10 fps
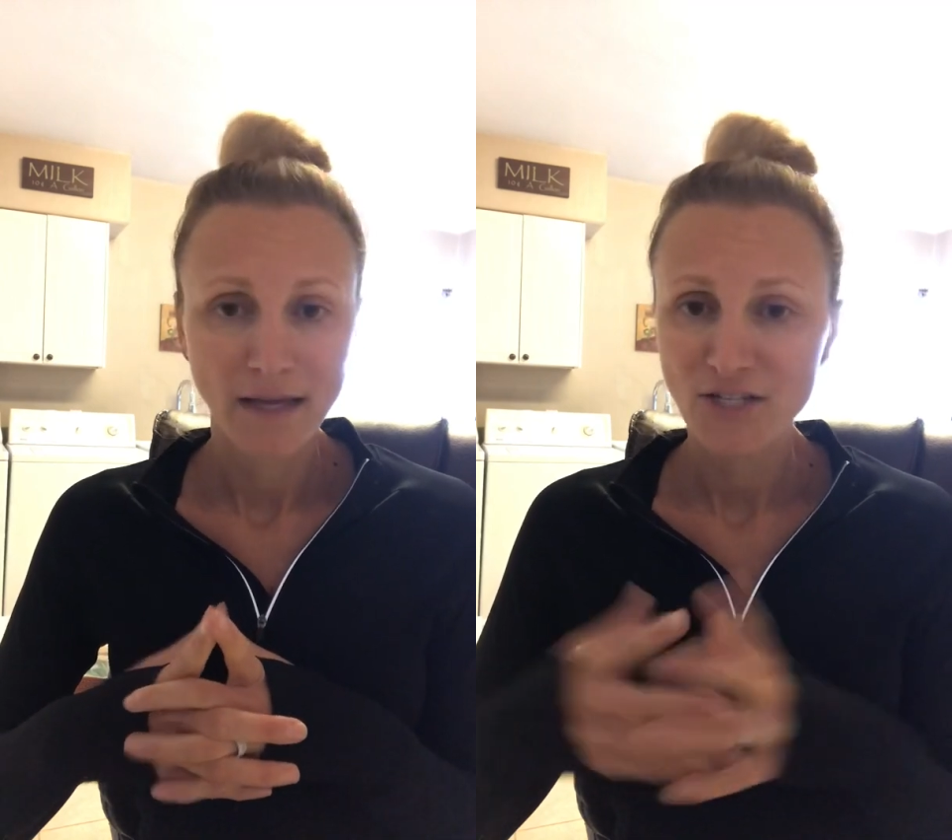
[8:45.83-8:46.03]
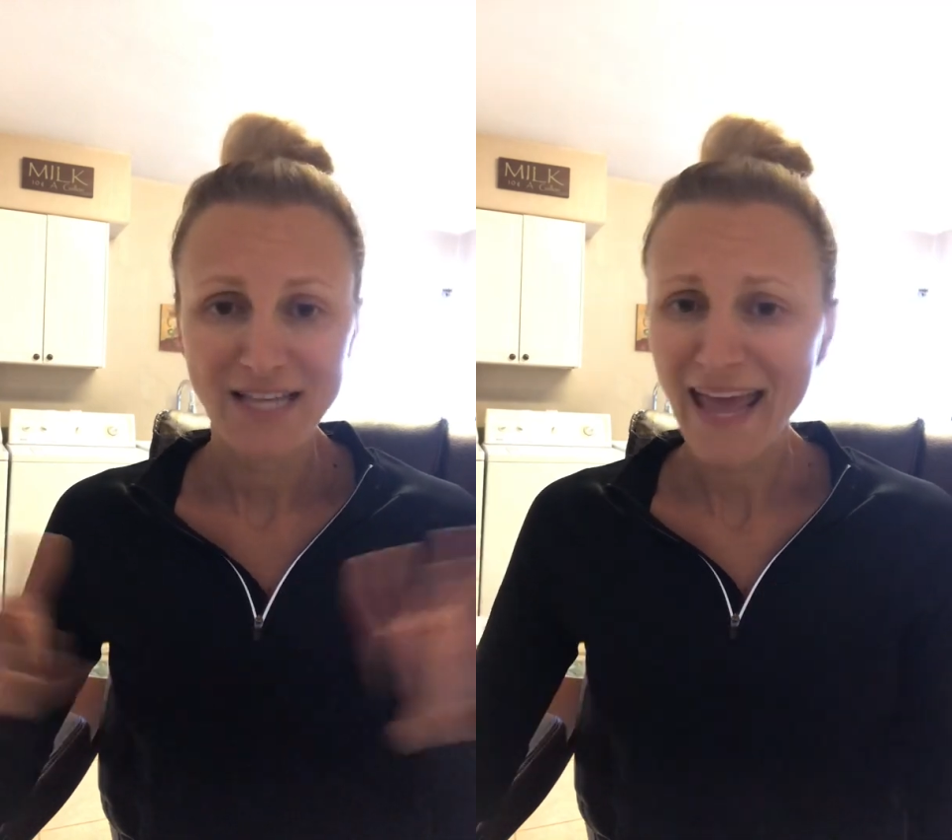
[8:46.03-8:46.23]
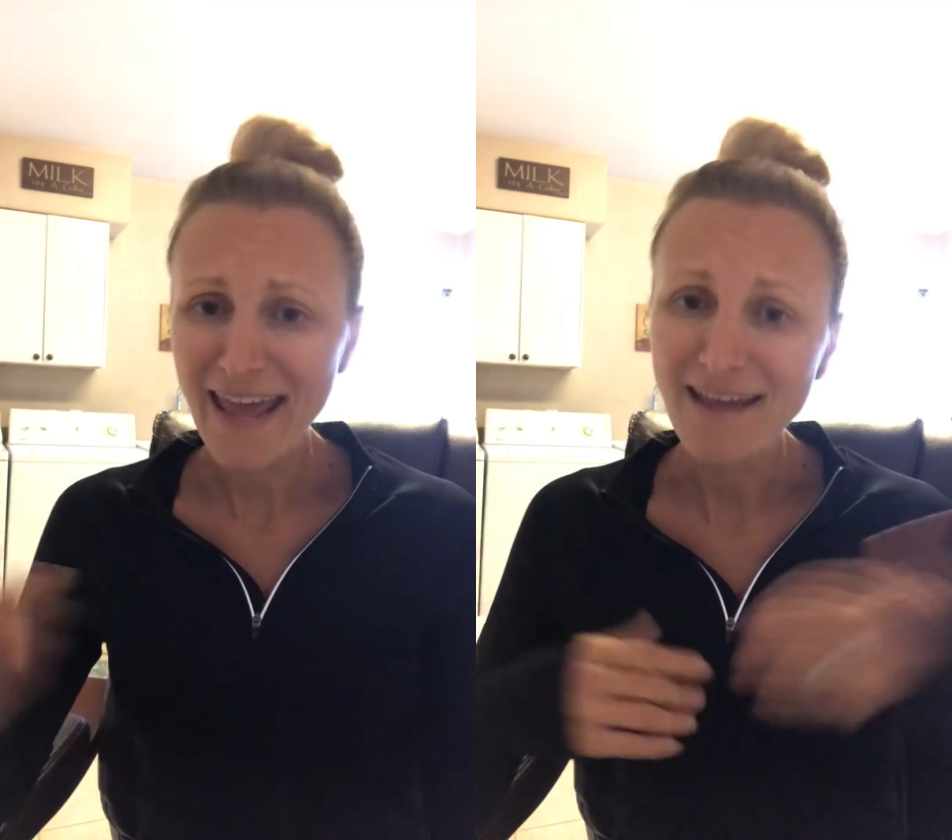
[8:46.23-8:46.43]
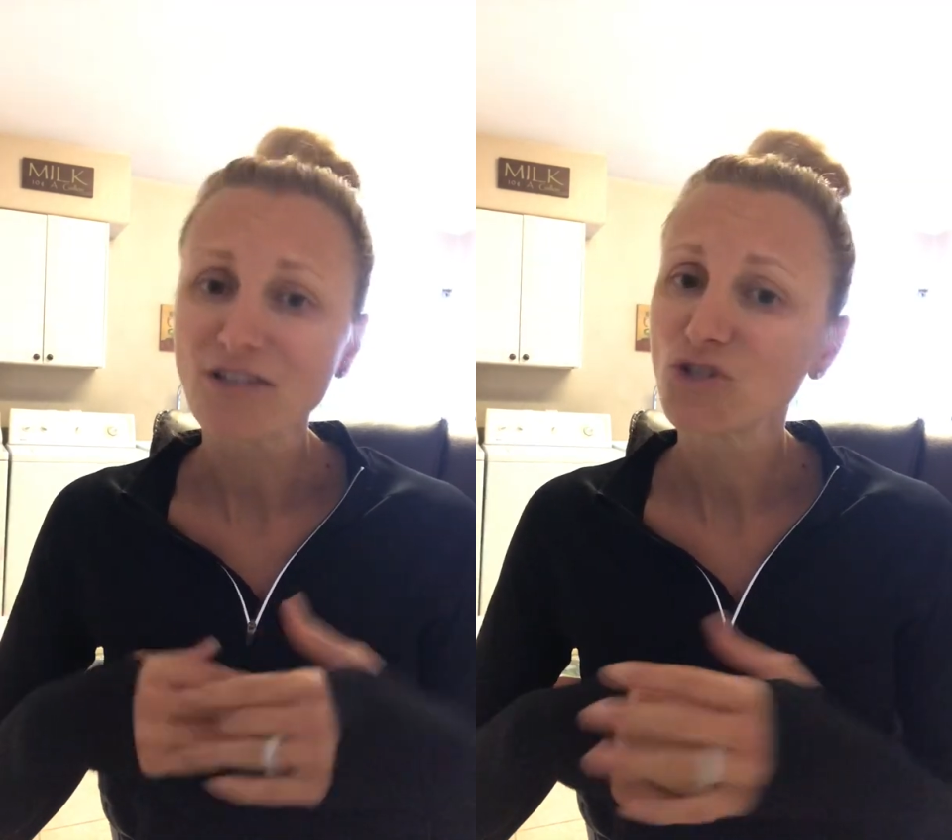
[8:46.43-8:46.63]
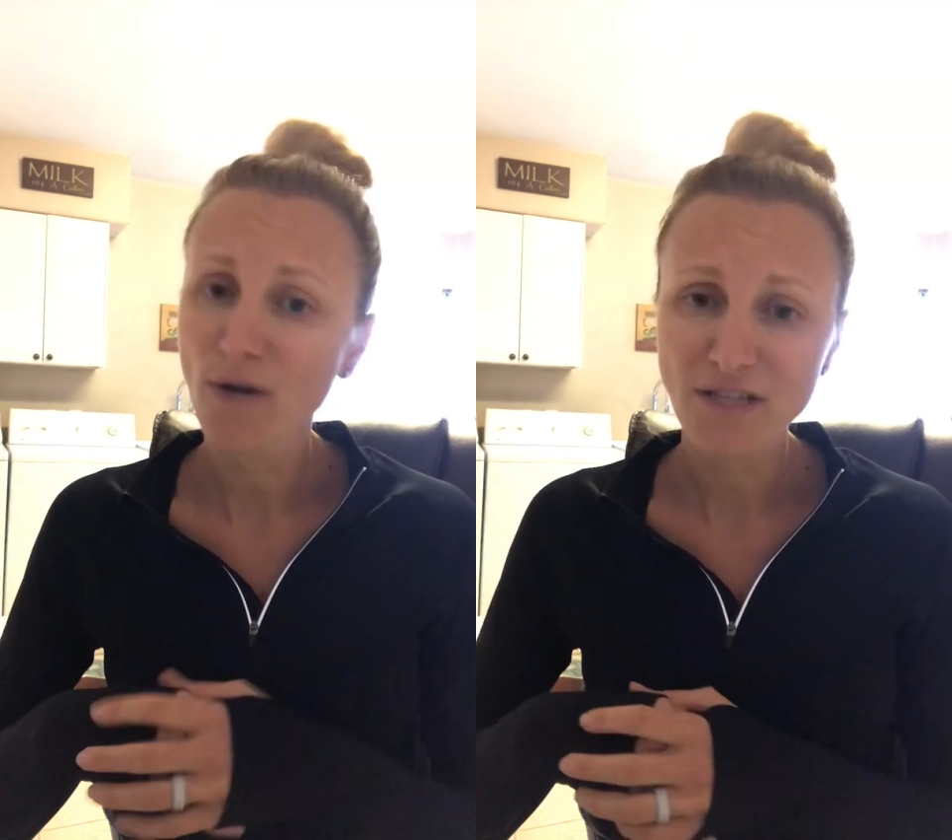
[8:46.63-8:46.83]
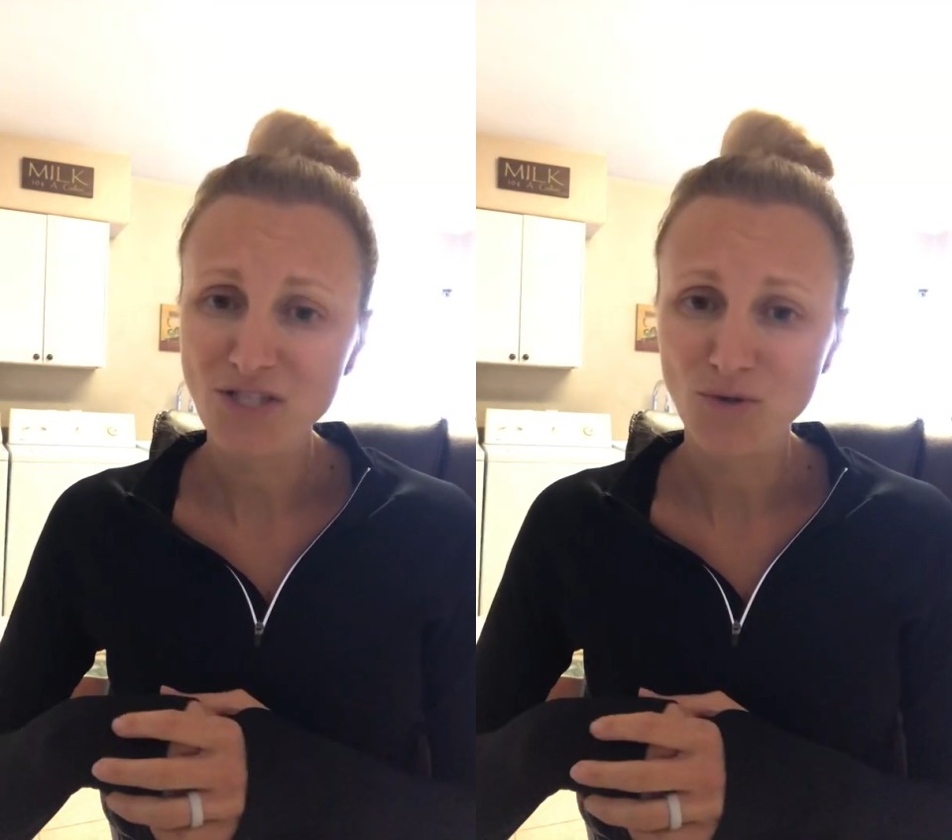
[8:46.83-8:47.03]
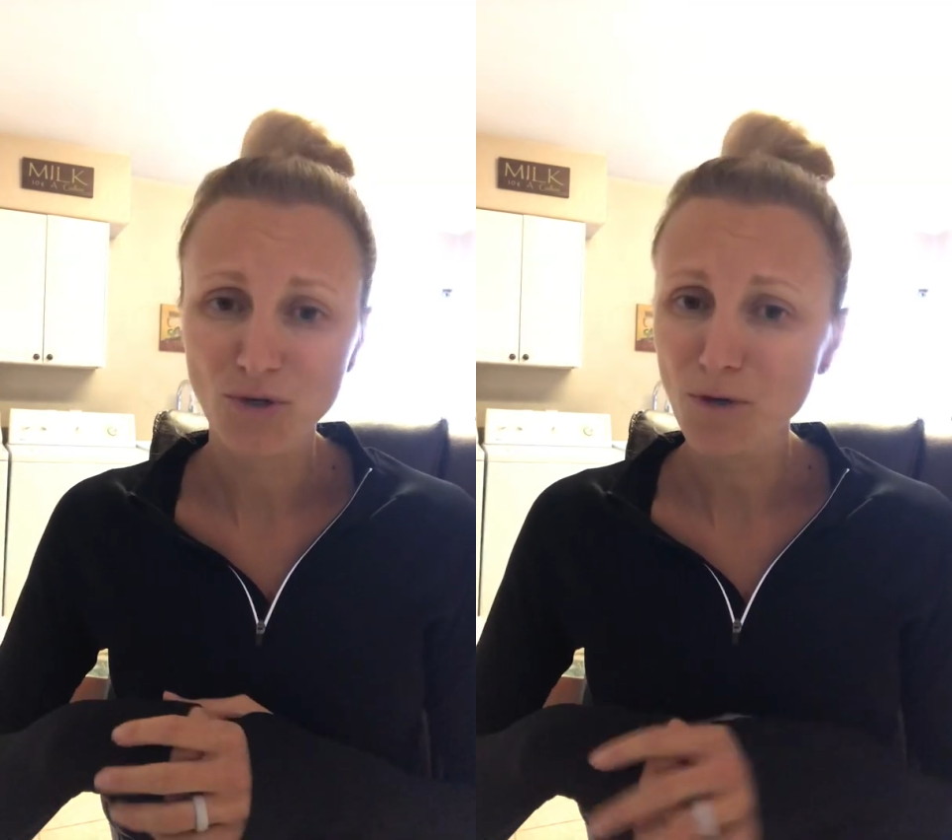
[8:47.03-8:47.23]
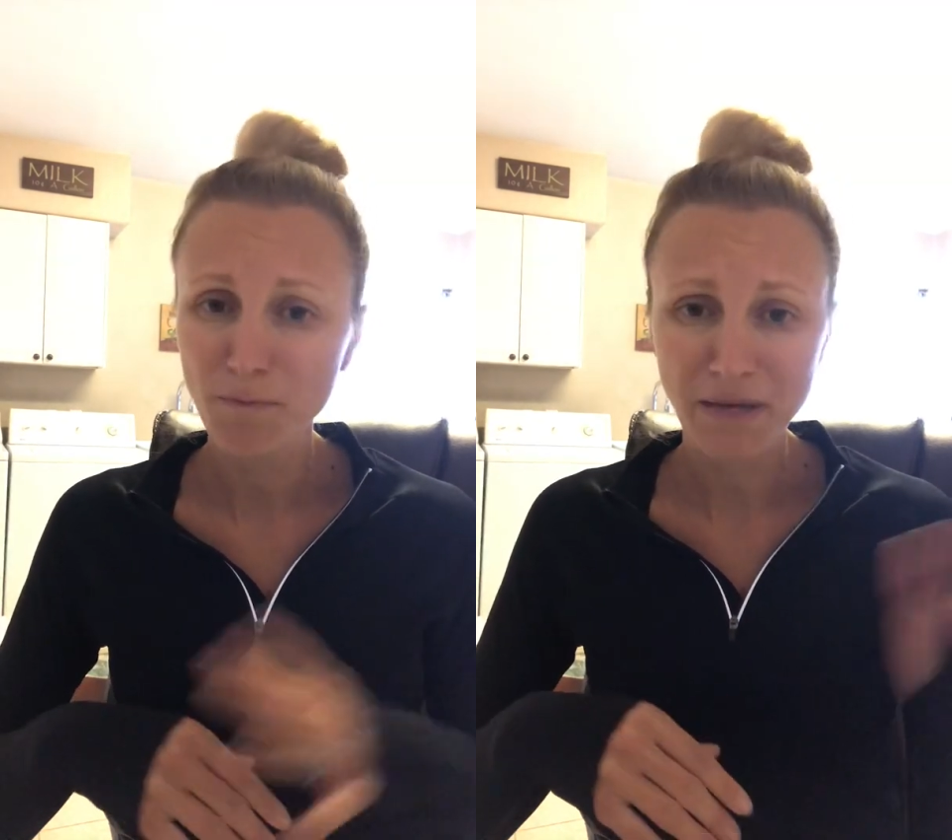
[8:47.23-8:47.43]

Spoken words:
to say, hey, join this group,